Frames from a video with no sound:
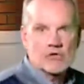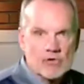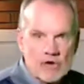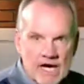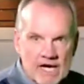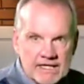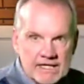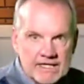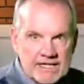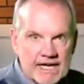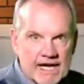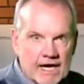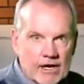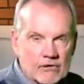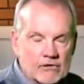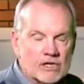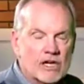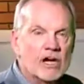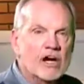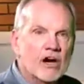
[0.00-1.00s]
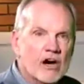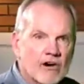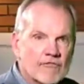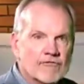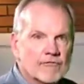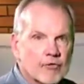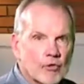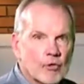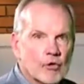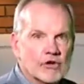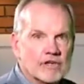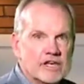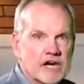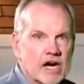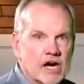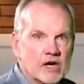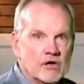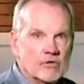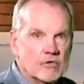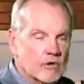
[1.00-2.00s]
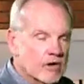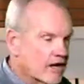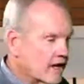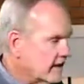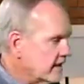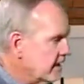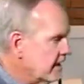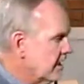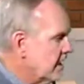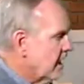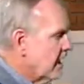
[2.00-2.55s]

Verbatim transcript: grinding out a four-yard run.